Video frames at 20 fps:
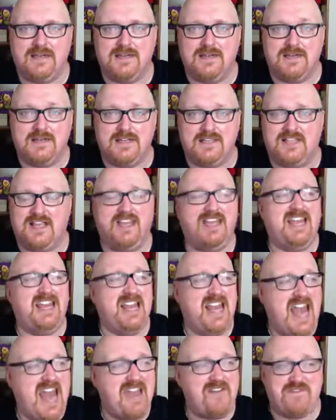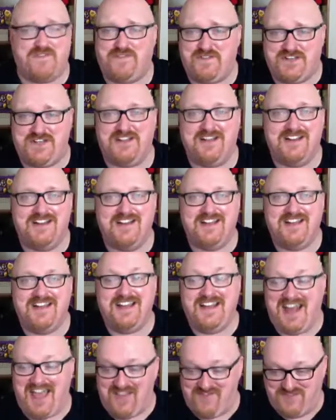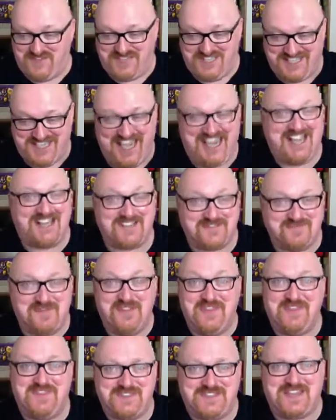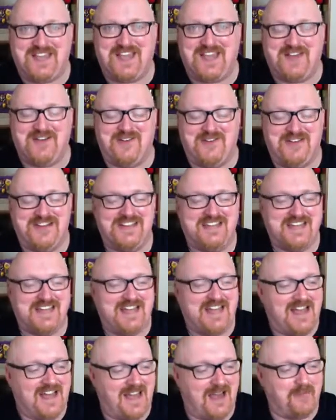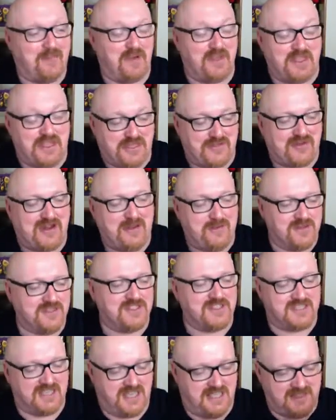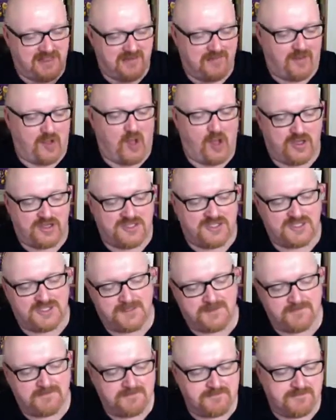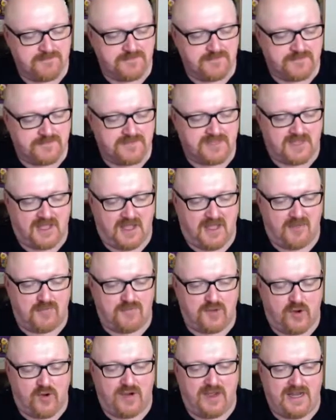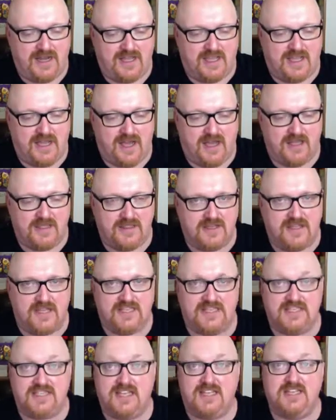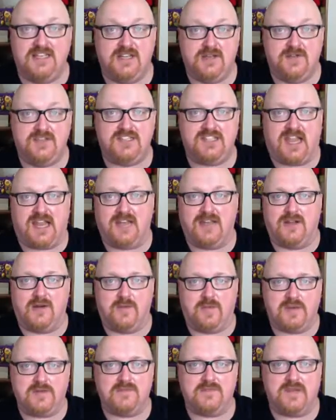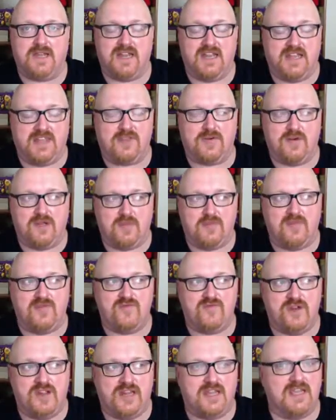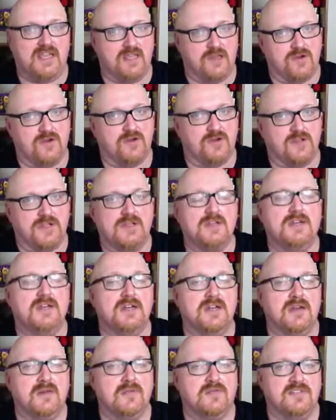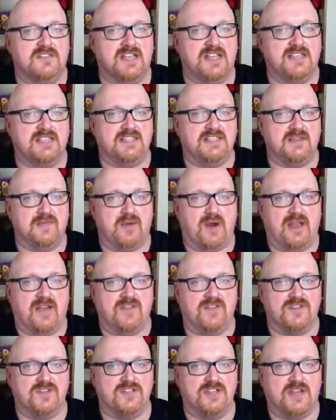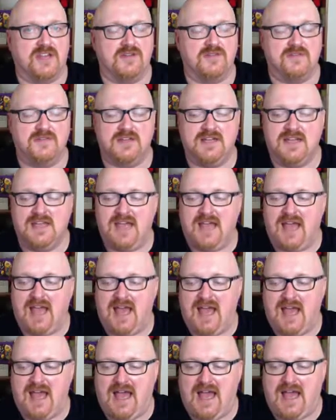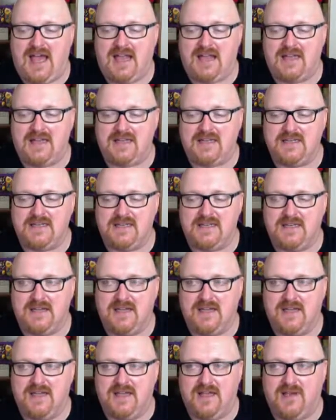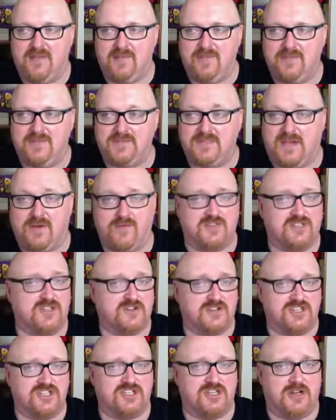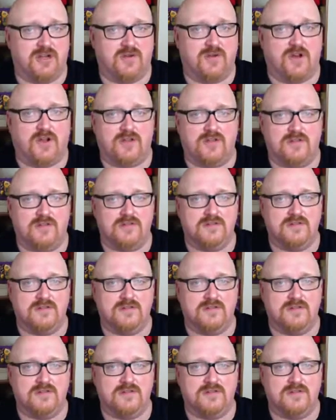It's like he left 6 months ago. But 3 months in, the boss brought in a guy that he'd seen do stand-up, and he thought he'd be really good presenting the breakfast show. And that was Christian O'Connell.